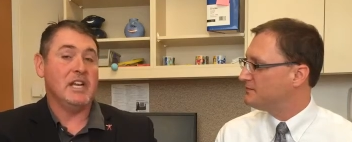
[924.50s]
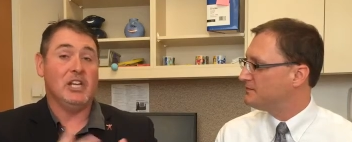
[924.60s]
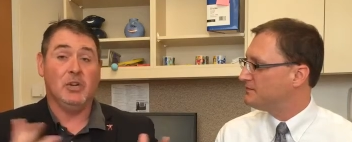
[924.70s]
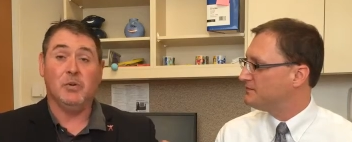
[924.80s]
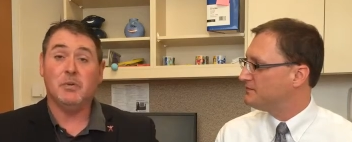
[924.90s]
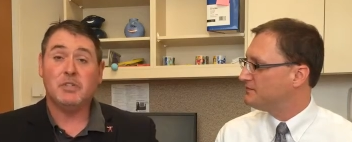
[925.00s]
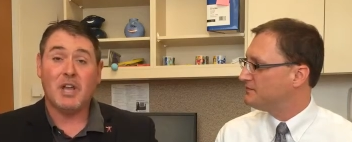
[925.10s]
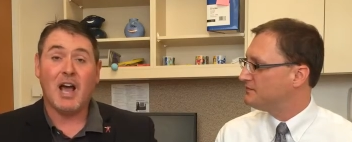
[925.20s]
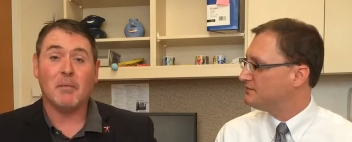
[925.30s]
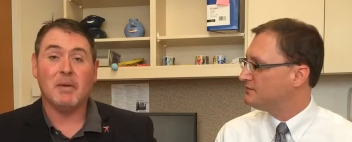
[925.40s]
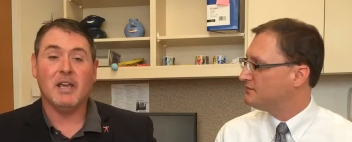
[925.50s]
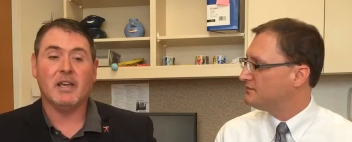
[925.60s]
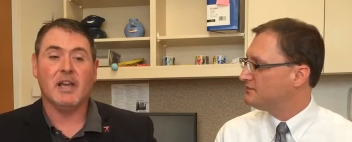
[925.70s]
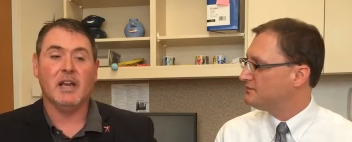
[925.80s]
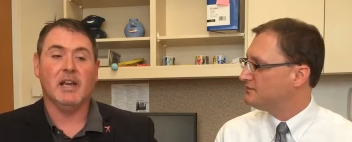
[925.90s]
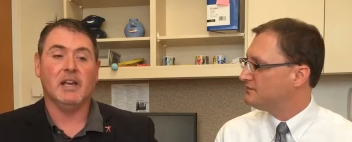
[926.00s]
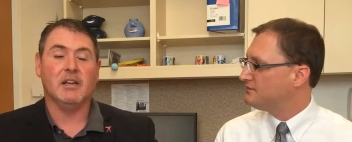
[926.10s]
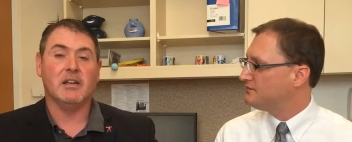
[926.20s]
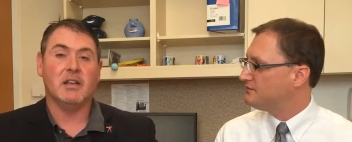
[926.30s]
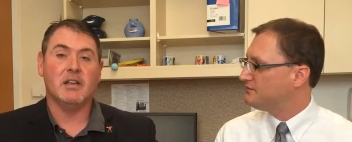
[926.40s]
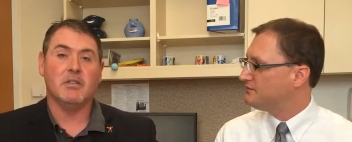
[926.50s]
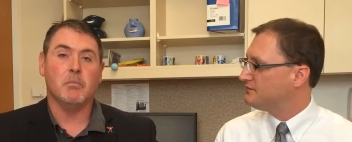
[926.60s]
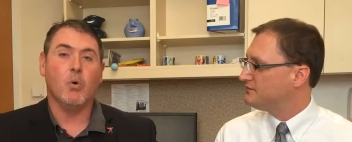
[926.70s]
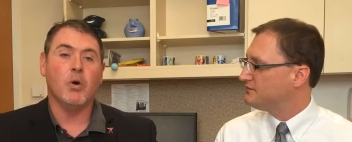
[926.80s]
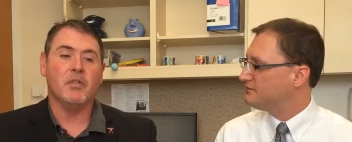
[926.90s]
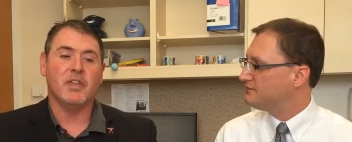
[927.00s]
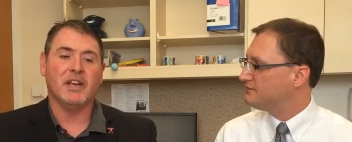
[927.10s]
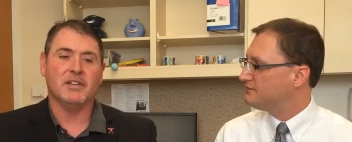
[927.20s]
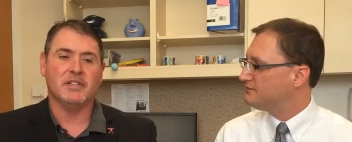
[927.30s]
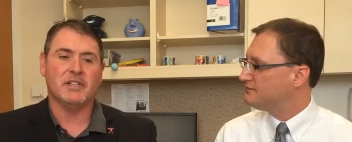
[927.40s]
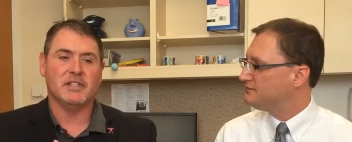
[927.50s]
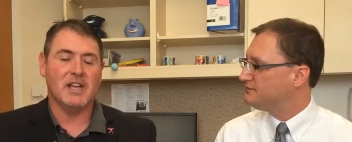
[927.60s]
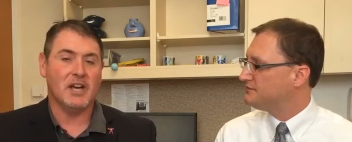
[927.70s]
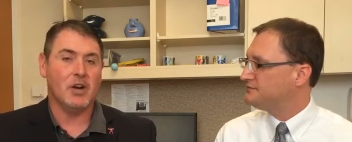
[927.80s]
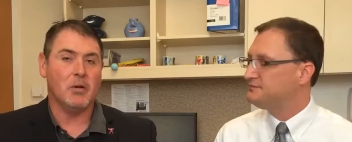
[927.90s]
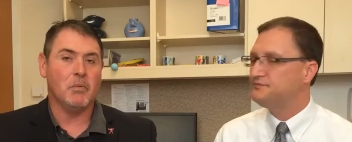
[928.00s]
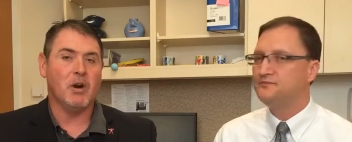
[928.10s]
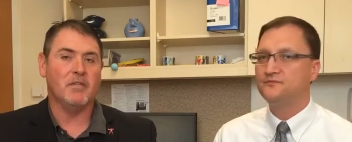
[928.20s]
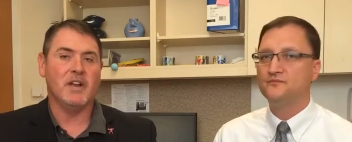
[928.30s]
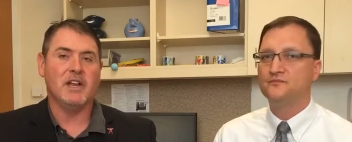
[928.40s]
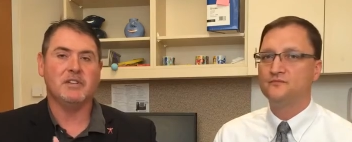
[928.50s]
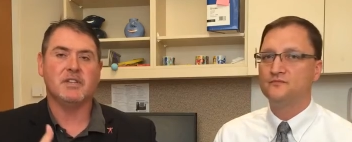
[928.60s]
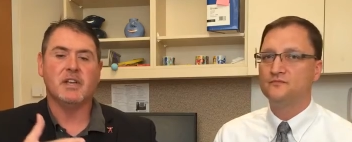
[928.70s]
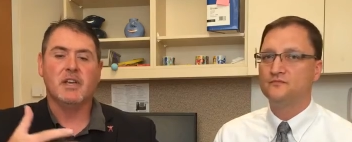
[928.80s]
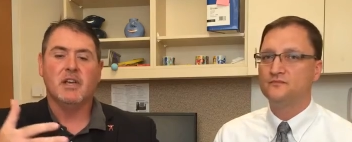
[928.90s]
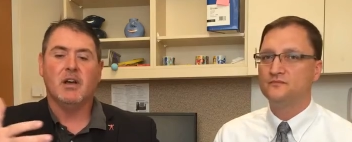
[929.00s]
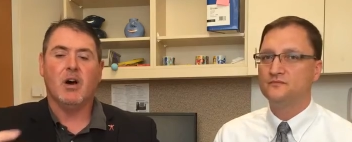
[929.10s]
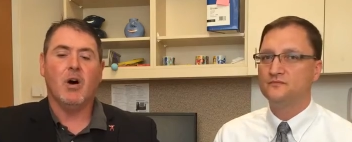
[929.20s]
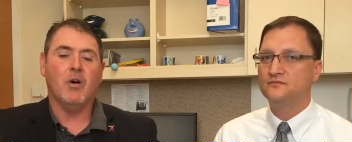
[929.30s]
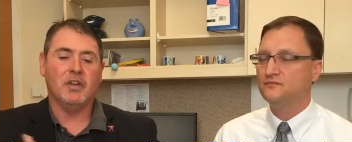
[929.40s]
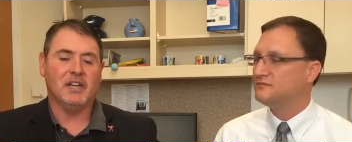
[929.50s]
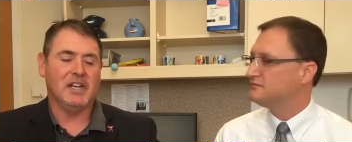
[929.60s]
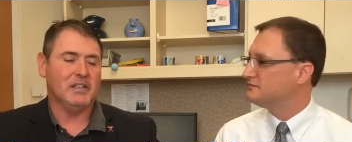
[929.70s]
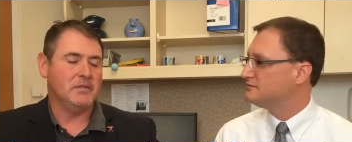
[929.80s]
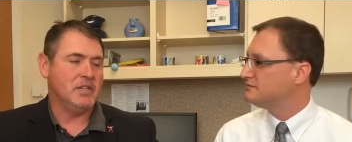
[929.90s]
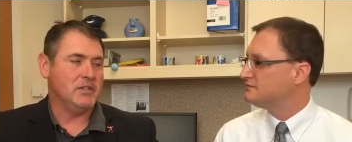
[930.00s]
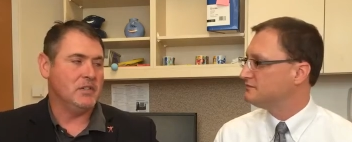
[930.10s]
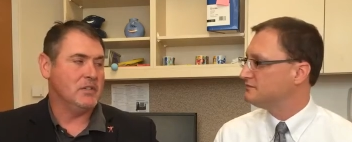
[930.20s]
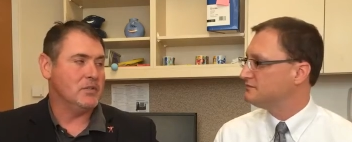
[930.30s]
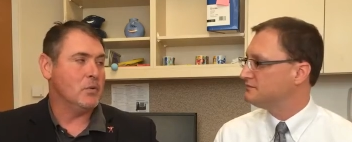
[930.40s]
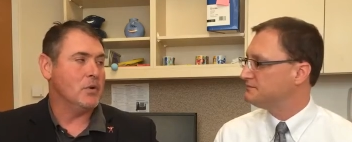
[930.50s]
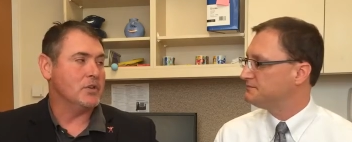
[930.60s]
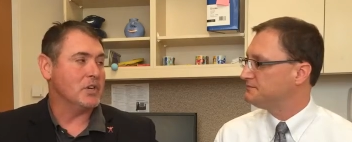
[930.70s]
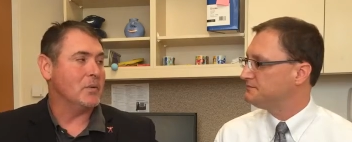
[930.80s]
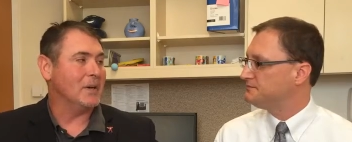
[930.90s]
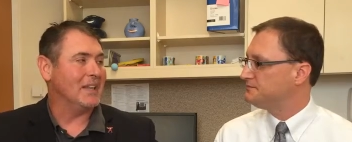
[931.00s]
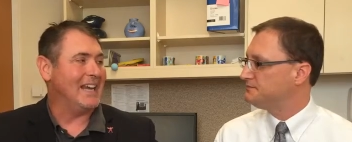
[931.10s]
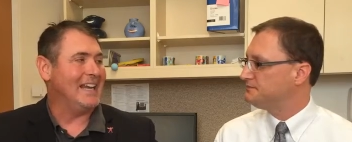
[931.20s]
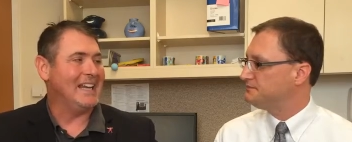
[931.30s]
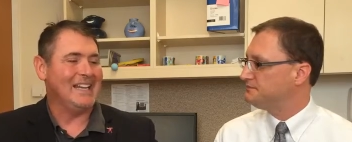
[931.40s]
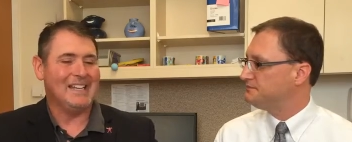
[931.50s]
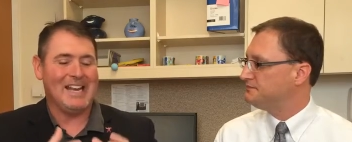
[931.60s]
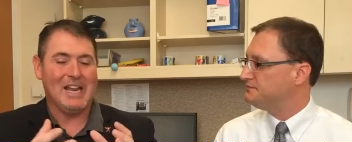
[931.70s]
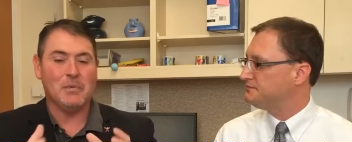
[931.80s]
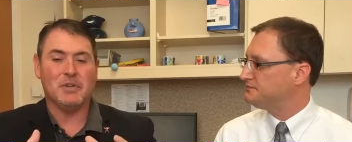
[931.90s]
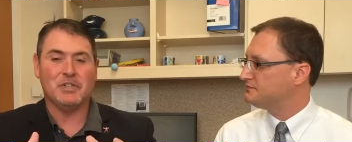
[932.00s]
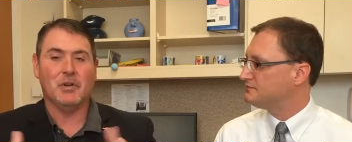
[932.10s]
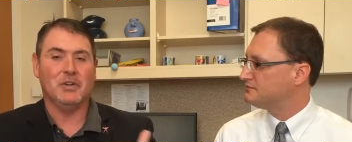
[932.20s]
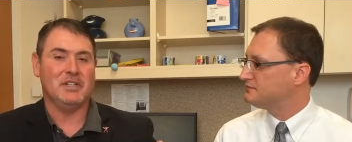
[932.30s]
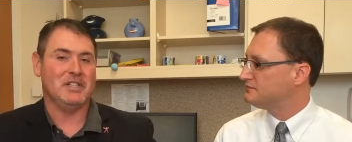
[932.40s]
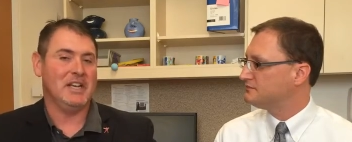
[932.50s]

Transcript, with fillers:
Speaker 1: a huge topic, and the important thing is it's not all Marfan's. All the connective tissue disorders are related, and the end result is an